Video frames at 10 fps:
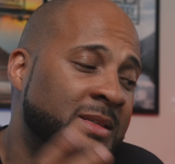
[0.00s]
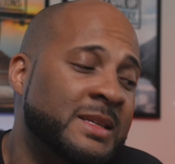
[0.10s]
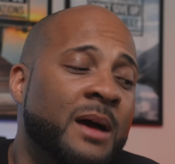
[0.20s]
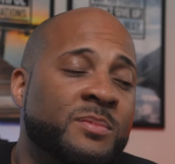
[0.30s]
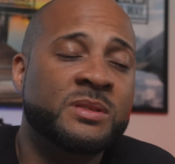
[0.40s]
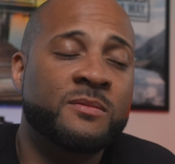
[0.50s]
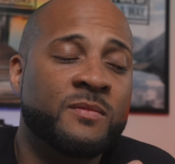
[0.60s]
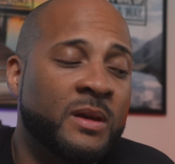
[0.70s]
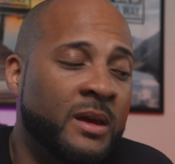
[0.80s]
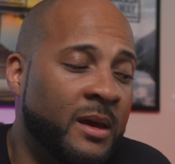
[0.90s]
stops
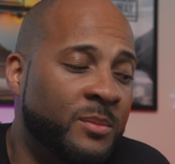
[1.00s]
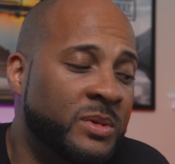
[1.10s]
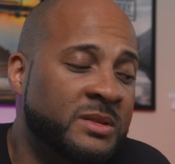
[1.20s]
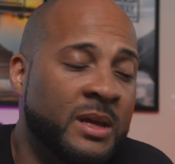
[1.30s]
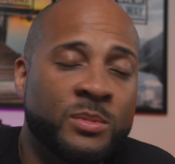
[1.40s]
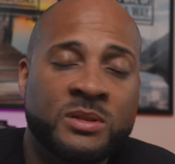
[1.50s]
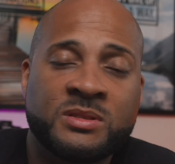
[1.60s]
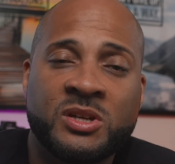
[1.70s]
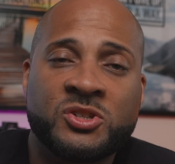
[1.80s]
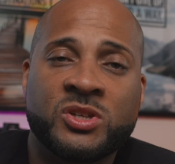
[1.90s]
of image
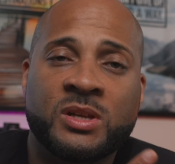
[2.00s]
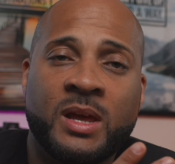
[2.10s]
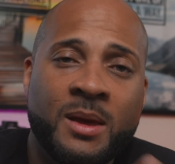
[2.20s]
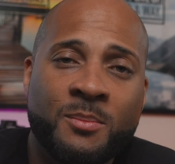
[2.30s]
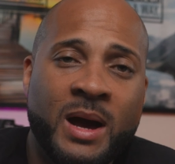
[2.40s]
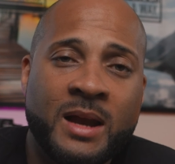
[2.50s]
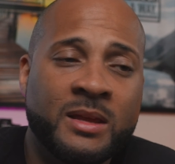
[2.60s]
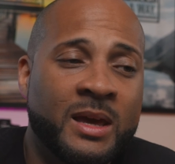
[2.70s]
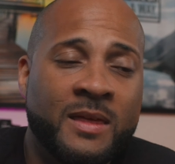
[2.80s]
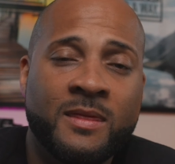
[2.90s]
stabilization in
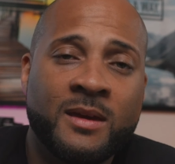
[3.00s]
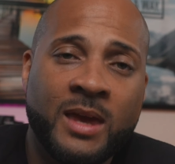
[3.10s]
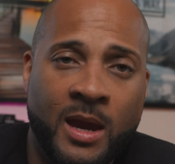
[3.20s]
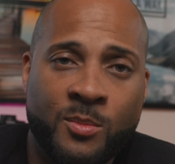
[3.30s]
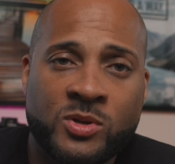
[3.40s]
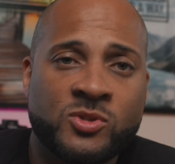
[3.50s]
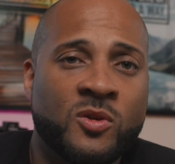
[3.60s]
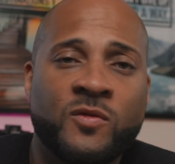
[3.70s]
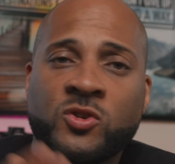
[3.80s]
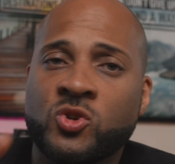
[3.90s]
body in the camera. So
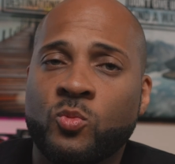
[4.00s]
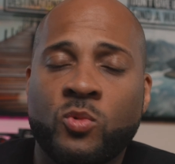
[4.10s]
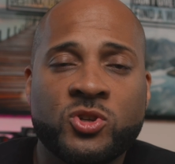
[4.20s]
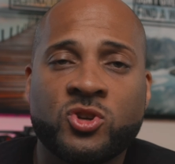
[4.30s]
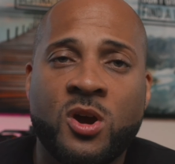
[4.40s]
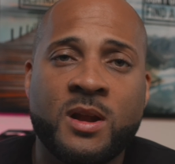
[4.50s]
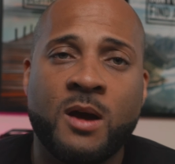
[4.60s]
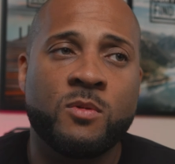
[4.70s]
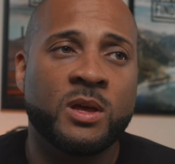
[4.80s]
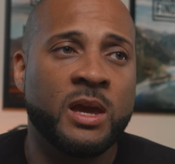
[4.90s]
if you're someone starting
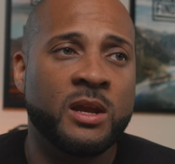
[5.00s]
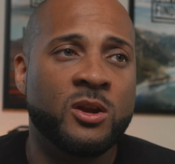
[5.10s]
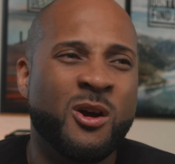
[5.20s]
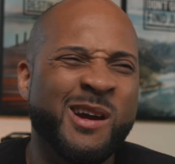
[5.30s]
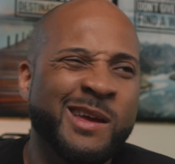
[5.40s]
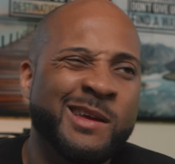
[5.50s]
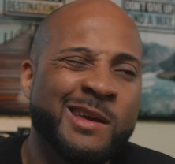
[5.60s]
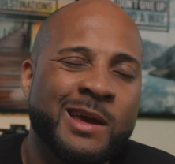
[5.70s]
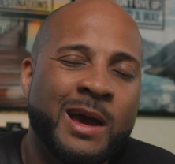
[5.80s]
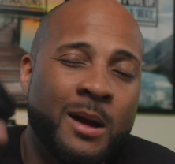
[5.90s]
out with a Canon R8,
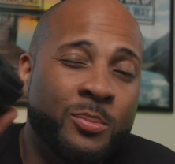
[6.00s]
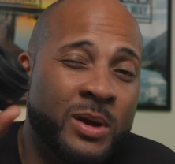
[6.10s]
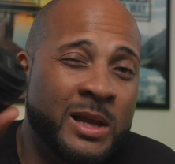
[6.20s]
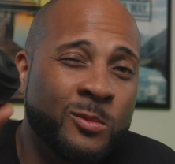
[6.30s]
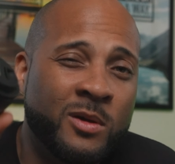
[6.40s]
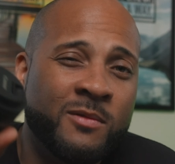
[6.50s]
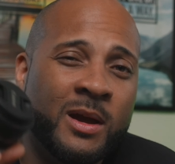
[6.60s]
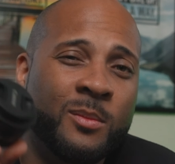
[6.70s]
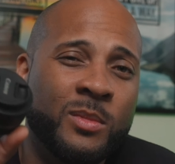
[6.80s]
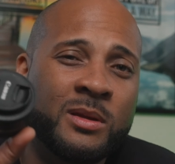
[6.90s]
I probably wouldn't
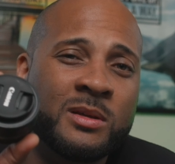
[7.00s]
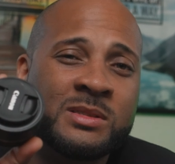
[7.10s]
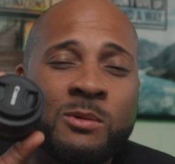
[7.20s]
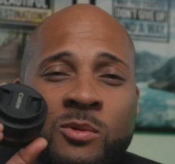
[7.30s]
recommend this. I